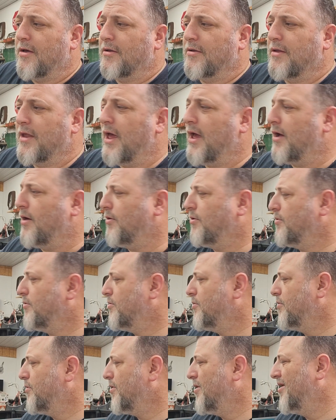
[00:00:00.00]
Now,
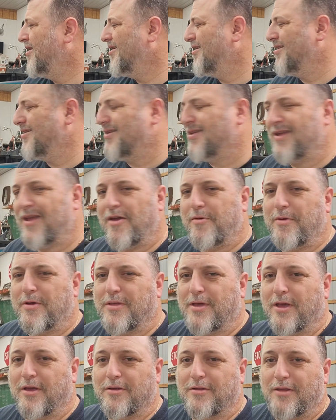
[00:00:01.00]

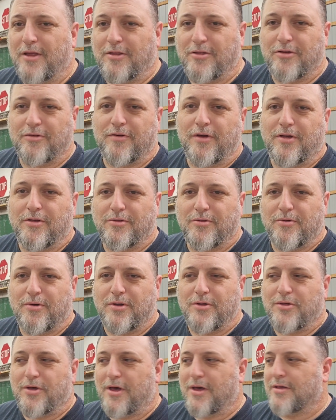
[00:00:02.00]
everybody's like, that's a great
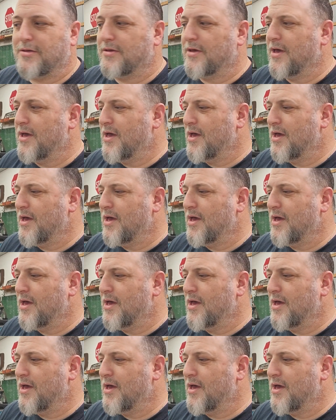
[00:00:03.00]
story, Chaz.